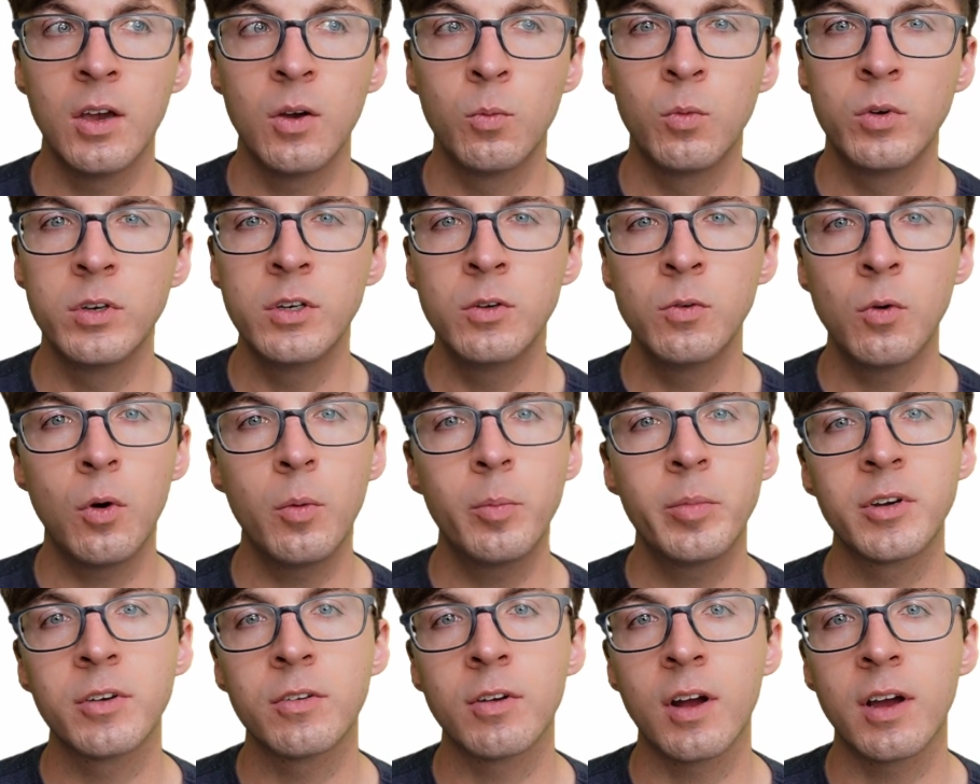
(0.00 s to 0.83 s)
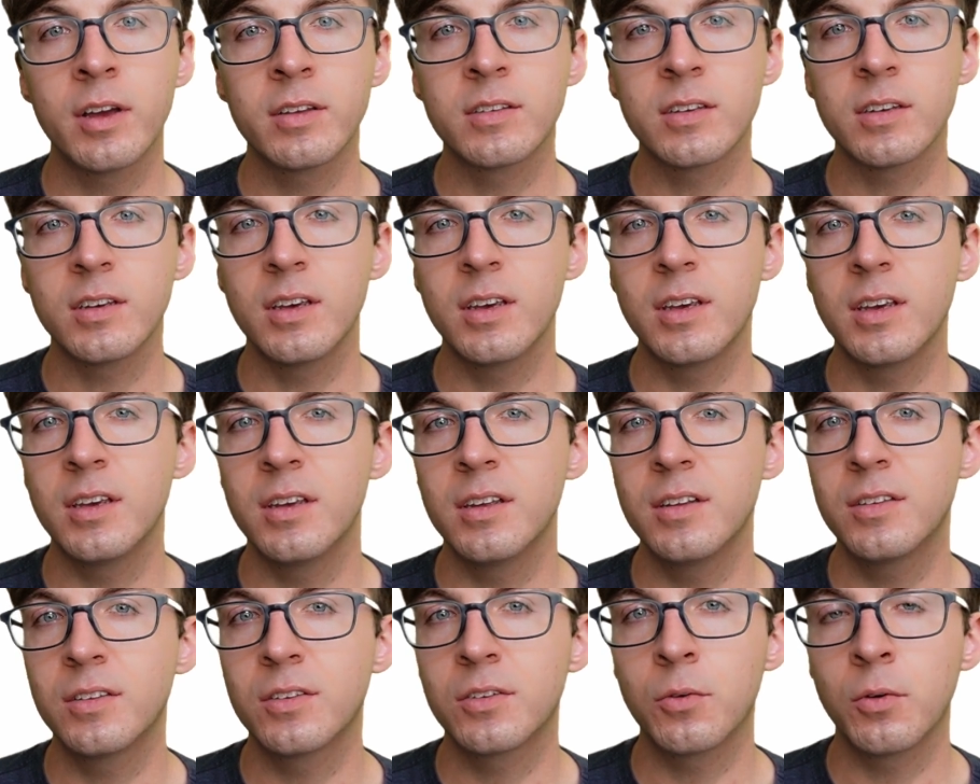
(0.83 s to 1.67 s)
When you open your eyes,
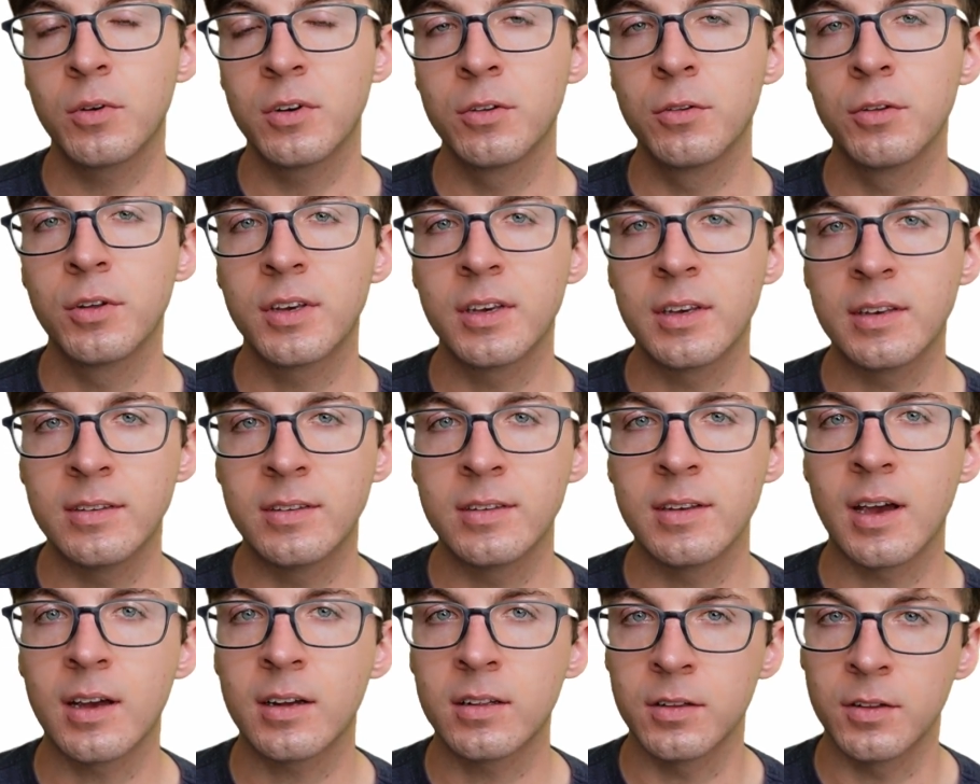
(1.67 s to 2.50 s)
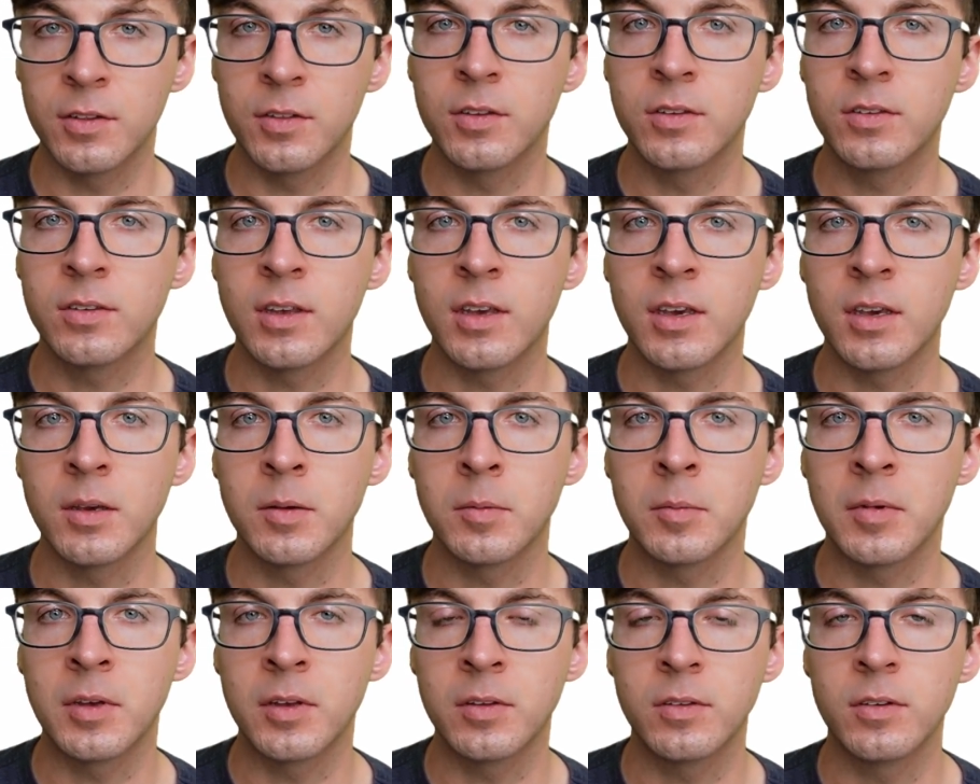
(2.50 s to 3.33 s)
it's going to look exactly the
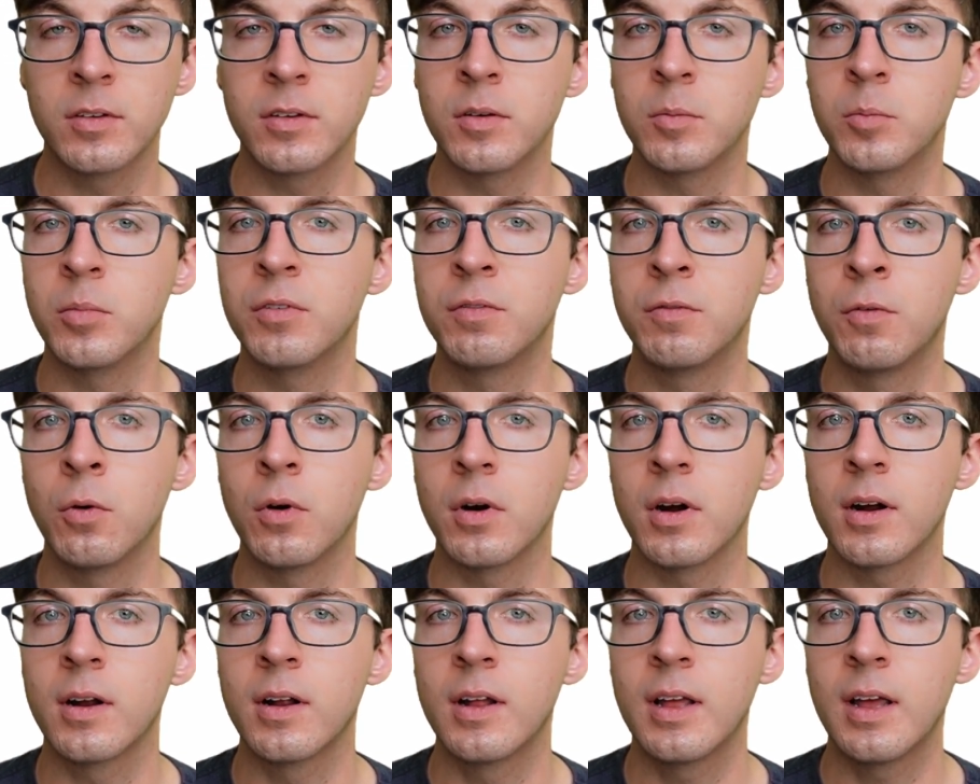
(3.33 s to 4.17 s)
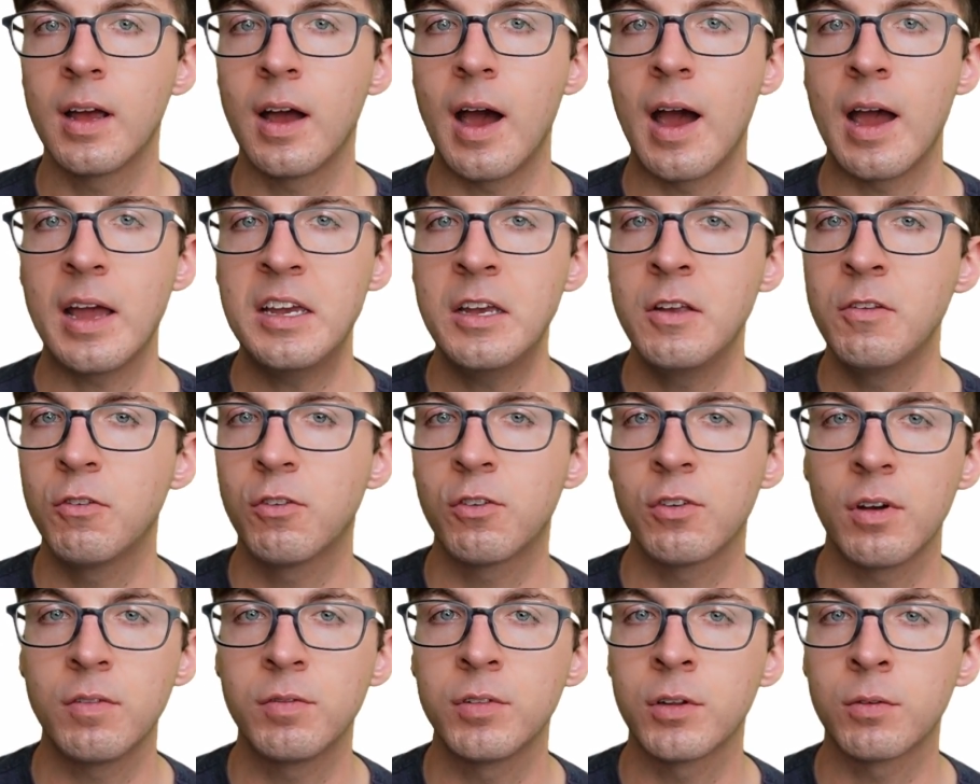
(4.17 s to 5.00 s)
same as it did before. I can
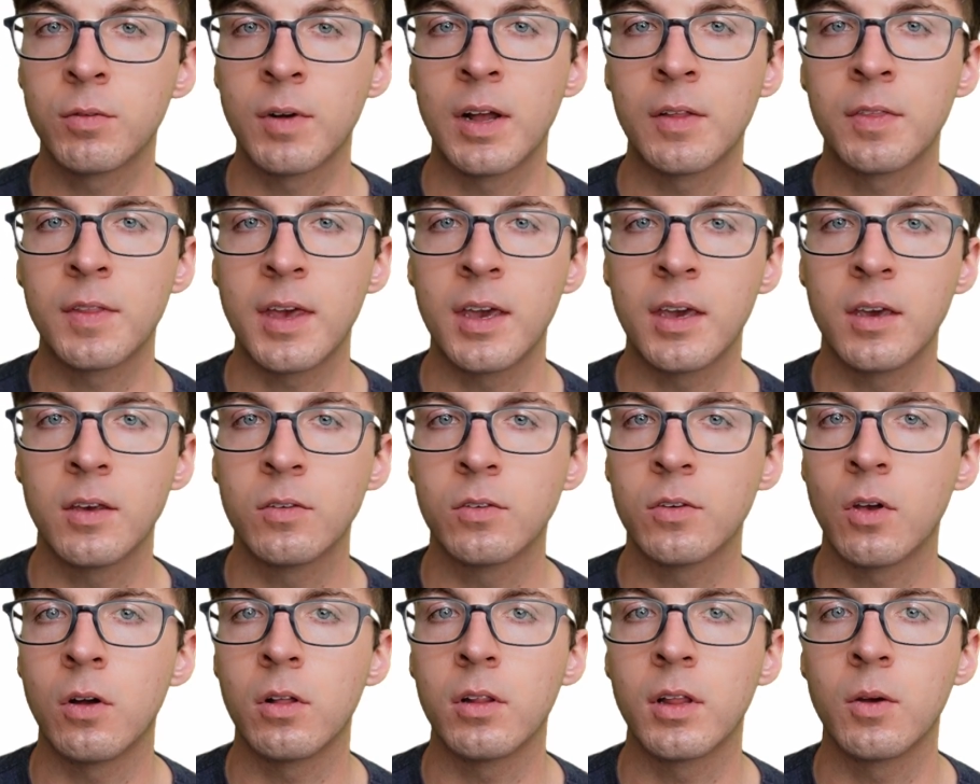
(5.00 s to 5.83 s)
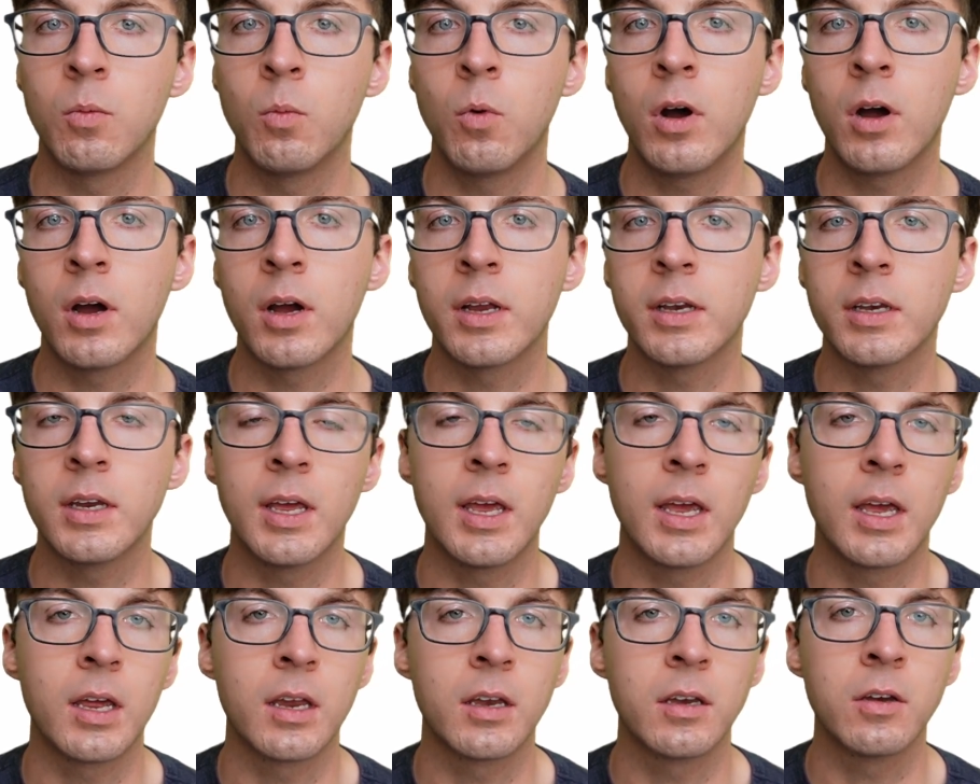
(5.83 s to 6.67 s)
shuffle around the A's all I want,
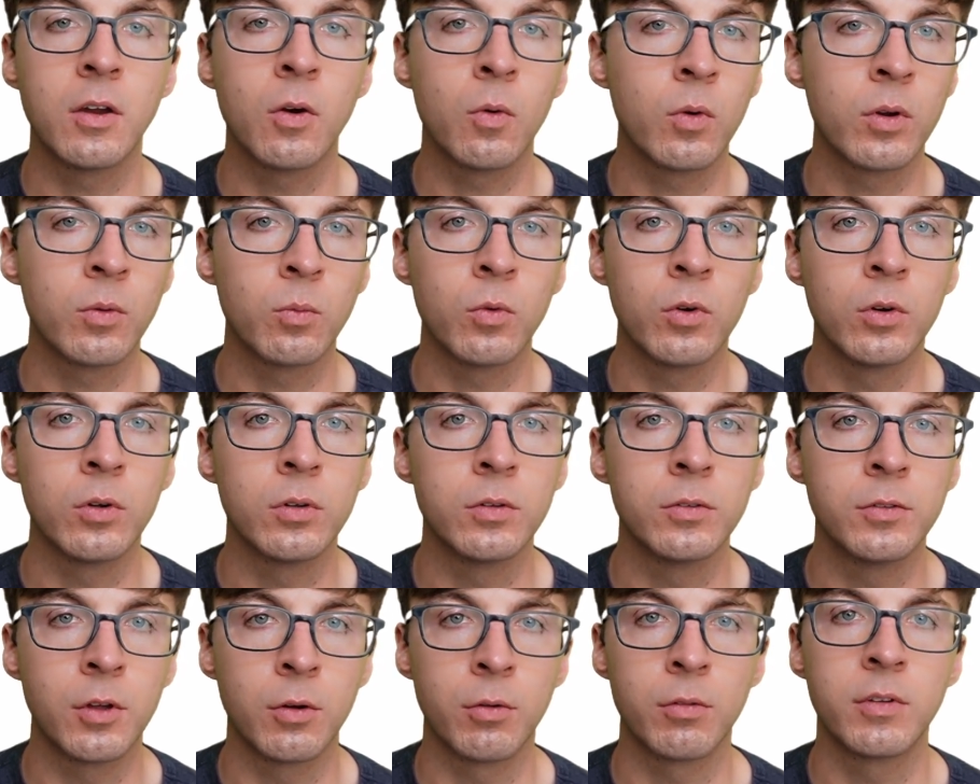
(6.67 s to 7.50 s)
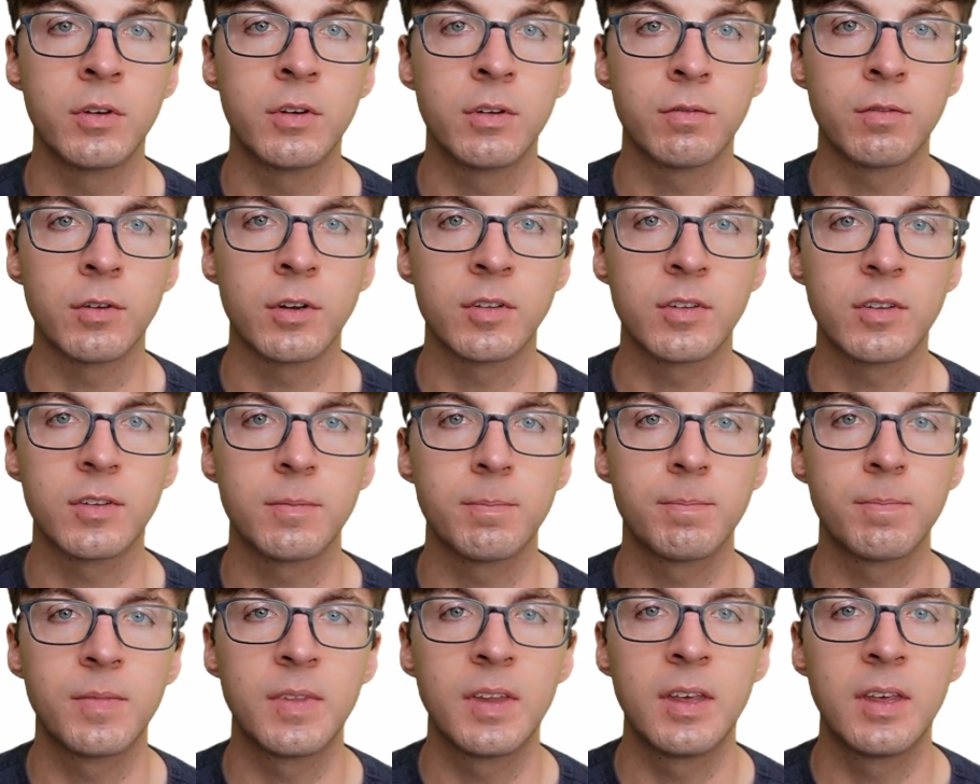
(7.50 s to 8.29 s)
and no one will know the difference.